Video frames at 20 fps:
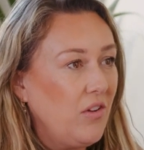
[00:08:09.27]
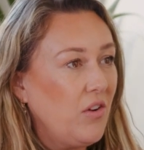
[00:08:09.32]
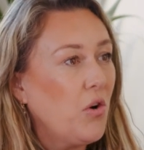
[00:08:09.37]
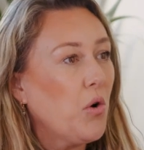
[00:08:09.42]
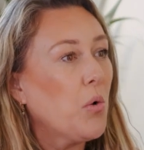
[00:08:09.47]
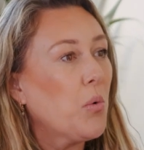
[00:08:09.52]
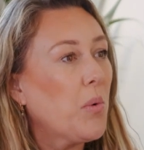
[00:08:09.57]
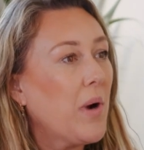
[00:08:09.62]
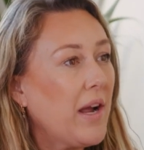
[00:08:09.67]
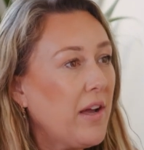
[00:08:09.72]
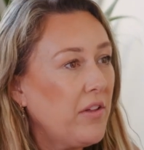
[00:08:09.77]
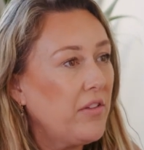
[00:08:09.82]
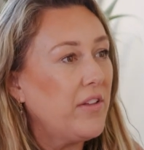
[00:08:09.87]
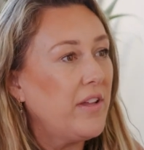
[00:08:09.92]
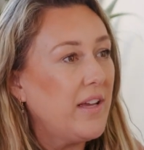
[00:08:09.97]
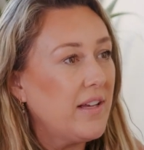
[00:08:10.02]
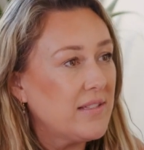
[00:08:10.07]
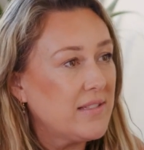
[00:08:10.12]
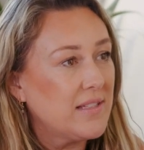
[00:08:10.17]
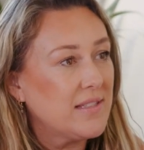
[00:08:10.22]

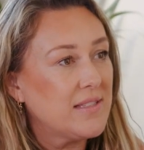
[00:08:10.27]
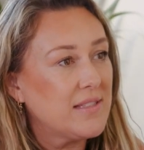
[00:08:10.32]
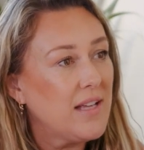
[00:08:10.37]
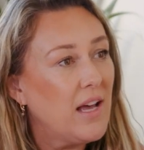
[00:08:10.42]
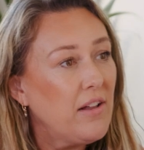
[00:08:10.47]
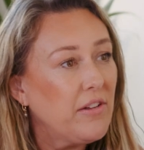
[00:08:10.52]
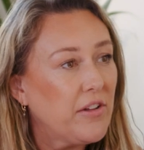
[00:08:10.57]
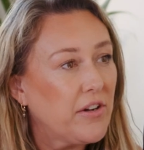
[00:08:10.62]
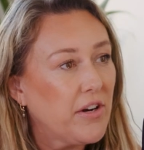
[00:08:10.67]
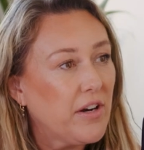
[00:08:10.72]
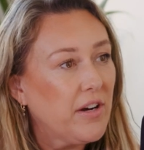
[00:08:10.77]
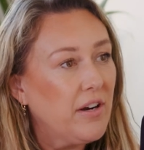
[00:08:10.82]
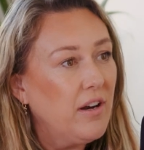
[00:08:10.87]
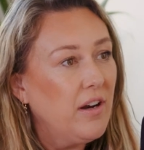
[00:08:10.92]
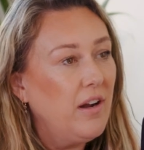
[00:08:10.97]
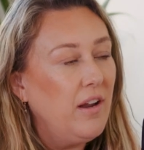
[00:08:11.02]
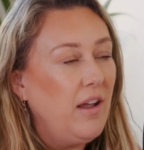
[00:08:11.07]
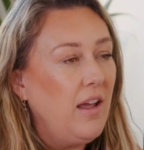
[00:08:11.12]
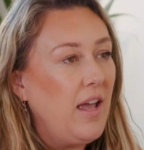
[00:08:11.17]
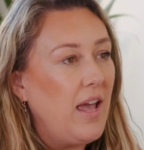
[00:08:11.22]
correctly as a seller
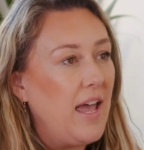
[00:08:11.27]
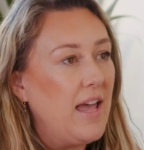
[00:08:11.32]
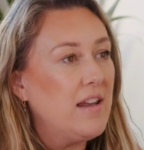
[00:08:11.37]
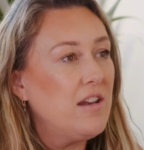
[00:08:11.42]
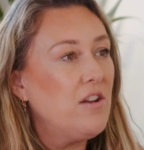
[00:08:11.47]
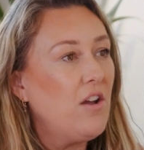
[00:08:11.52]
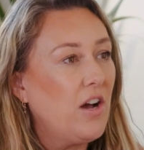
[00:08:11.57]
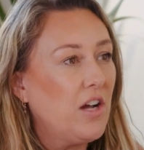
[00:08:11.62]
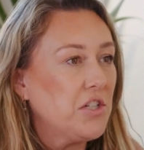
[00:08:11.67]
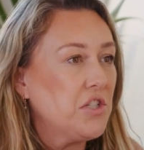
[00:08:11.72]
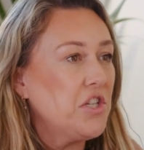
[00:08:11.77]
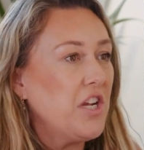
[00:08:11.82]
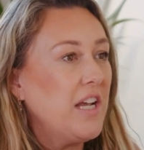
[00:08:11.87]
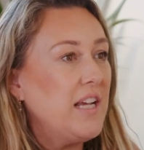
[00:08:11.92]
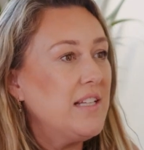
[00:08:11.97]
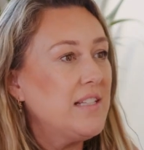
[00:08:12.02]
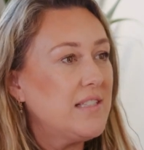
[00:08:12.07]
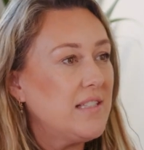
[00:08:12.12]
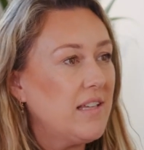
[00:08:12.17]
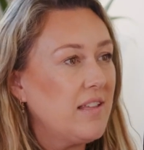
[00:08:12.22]
and not
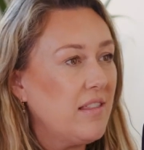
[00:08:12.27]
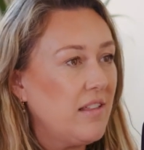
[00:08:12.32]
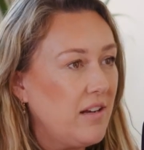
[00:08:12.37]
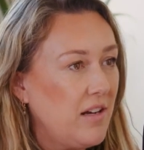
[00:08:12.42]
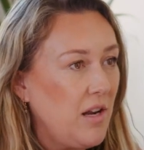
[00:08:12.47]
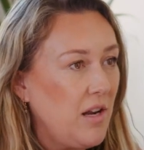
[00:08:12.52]
chasing the